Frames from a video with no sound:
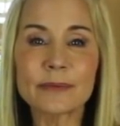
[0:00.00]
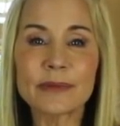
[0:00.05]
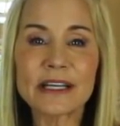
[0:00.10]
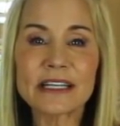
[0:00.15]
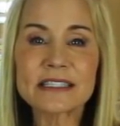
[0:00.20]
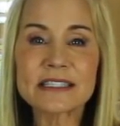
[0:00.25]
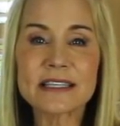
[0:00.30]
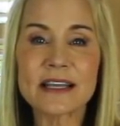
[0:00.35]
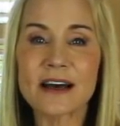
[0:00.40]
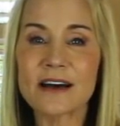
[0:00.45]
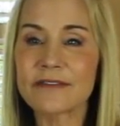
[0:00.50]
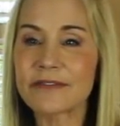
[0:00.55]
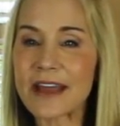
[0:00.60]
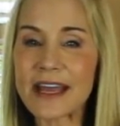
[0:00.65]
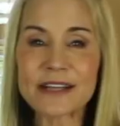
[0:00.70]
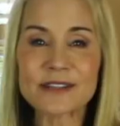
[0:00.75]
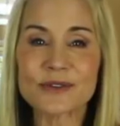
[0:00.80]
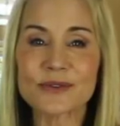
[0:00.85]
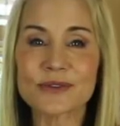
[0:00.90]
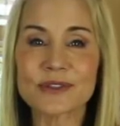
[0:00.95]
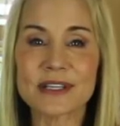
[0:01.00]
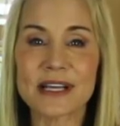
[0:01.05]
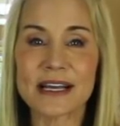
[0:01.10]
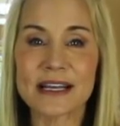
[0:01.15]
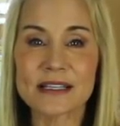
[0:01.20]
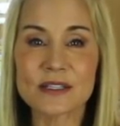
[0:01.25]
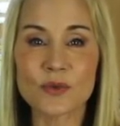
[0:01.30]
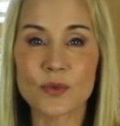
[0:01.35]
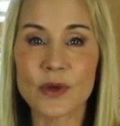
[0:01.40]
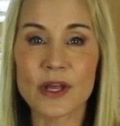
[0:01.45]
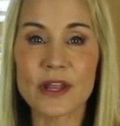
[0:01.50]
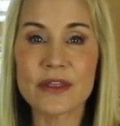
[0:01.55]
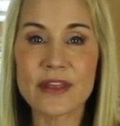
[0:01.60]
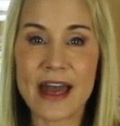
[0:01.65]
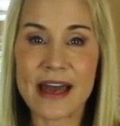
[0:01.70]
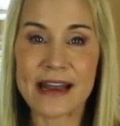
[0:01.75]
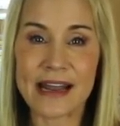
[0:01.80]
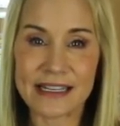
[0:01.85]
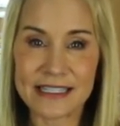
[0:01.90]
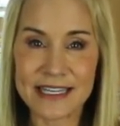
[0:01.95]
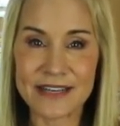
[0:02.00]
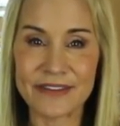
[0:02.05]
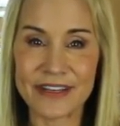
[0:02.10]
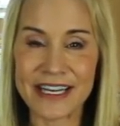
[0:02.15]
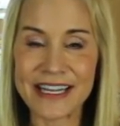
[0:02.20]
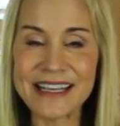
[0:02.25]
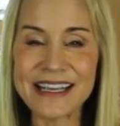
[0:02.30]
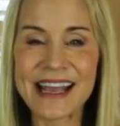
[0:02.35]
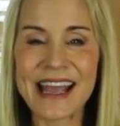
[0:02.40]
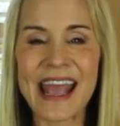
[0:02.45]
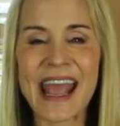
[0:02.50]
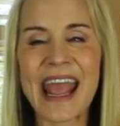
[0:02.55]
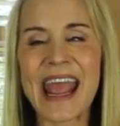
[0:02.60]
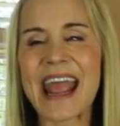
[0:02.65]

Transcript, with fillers: bits of exercise with that activity.